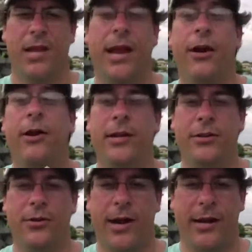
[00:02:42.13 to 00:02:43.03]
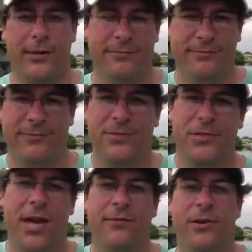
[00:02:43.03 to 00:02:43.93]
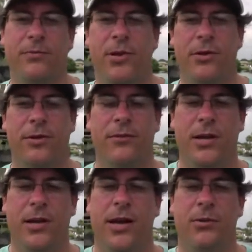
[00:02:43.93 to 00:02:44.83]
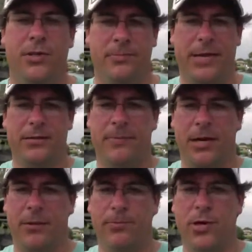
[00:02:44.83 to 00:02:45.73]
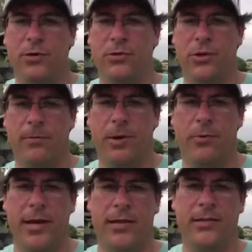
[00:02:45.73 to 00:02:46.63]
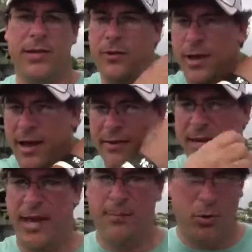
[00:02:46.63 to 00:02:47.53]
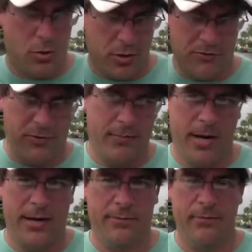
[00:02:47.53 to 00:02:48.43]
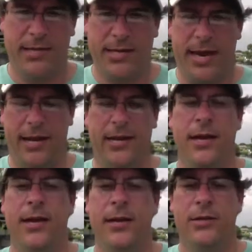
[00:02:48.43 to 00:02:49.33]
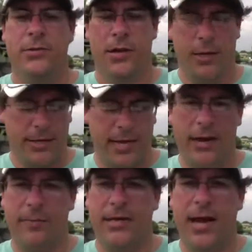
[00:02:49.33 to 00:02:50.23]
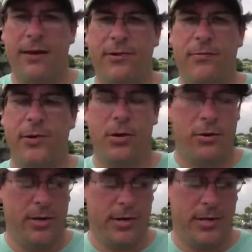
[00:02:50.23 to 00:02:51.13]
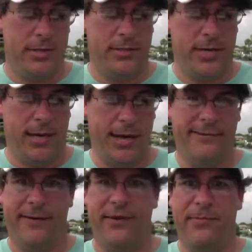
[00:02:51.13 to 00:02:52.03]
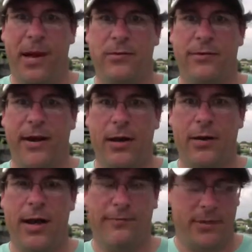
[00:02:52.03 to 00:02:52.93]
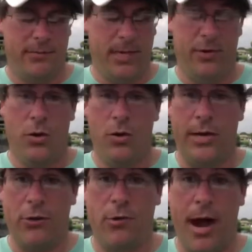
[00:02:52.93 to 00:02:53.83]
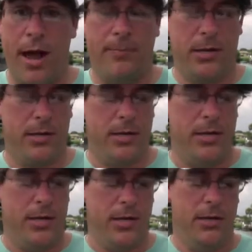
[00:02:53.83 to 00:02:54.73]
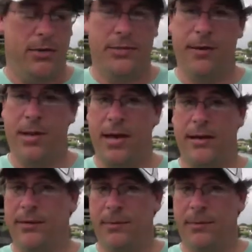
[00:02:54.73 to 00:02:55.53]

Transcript: air integrated dive computer, which means my computer is on my wrist. I don't have a cable going from my tank. So I looked down at my dive computer, and it said like 5 pounds of air left. And I'm like, holy crap, because I'm like